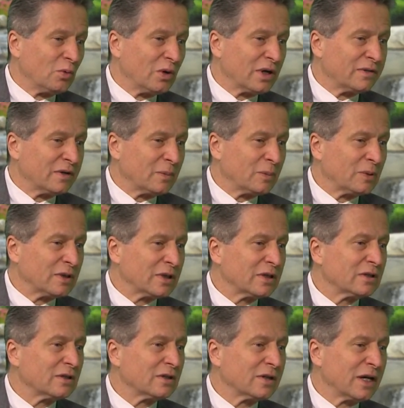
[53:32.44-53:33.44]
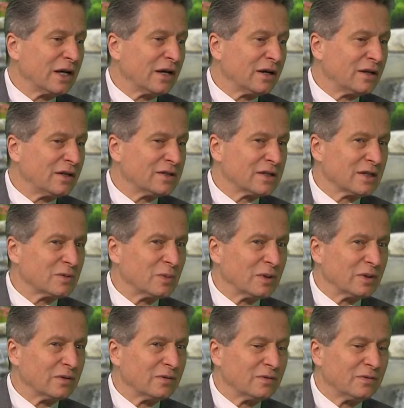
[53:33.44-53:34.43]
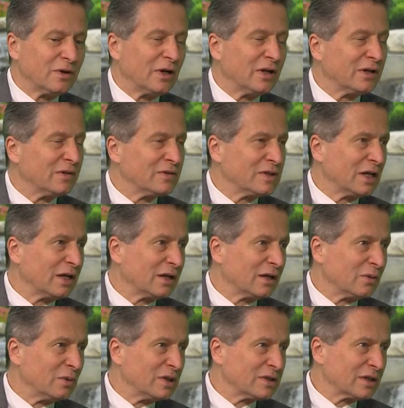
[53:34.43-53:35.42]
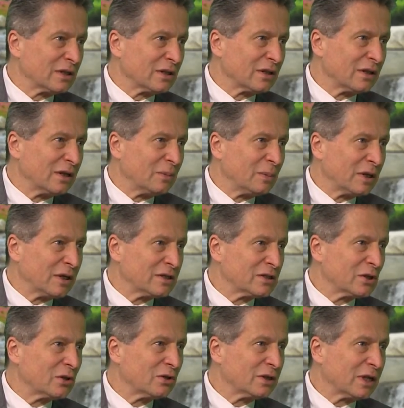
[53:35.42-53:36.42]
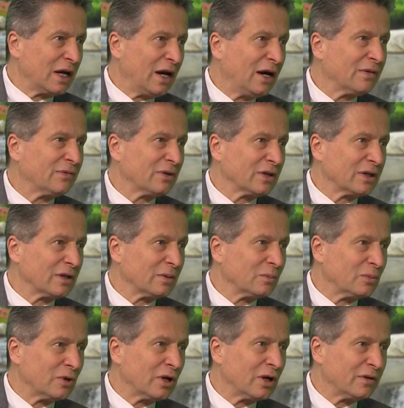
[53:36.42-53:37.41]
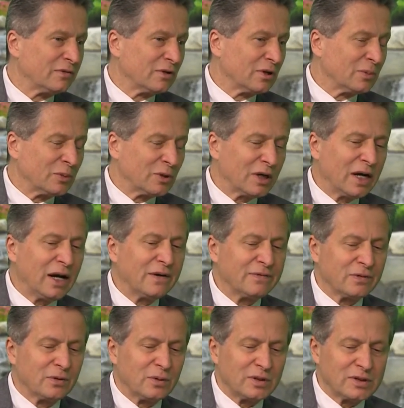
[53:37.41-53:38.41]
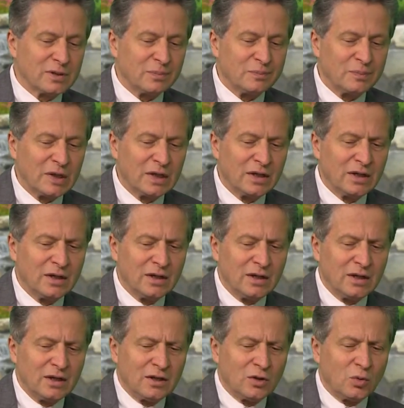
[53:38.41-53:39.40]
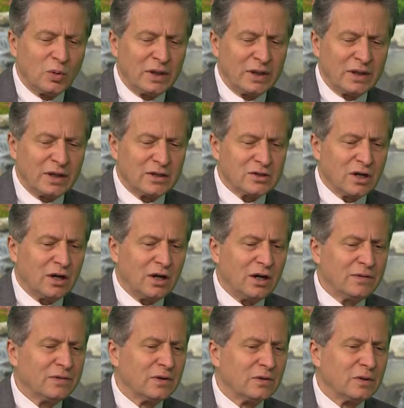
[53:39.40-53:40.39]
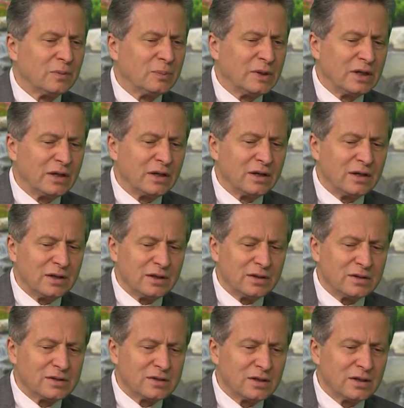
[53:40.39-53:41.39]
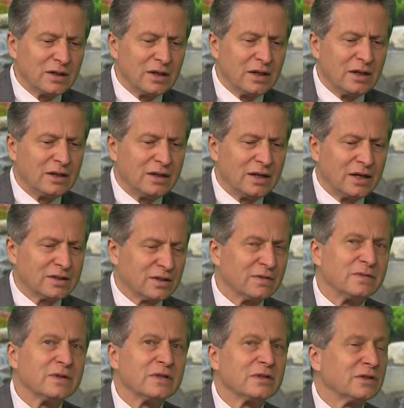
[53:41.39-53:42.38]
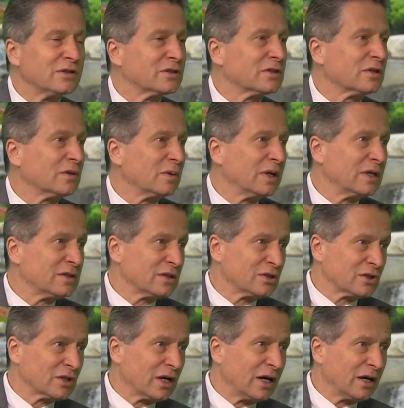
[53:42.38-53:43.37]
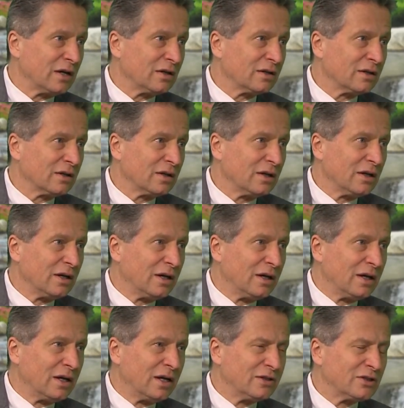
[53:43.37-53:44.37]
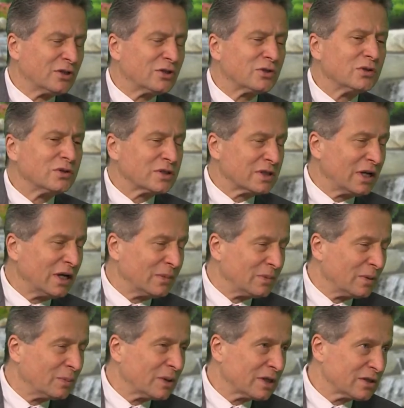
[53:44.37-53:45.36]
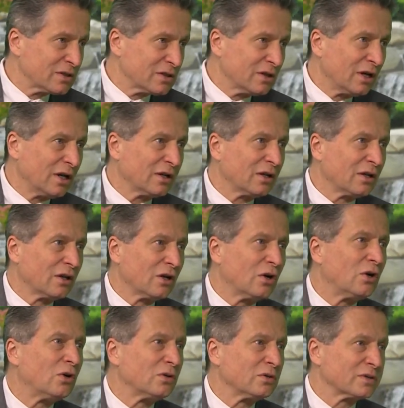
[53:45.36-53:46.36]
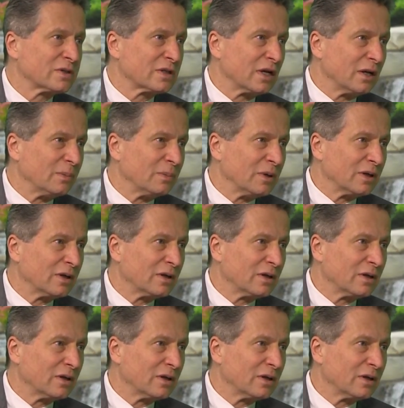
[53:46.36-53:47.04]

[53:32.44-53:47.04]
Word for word: One of our political candidates has been fond of saying it recently, but it's an old African proverb or aphorism. The way that it's often repeated is, it takes a village to raise a child. It's a true statement, but it's not the whole statement.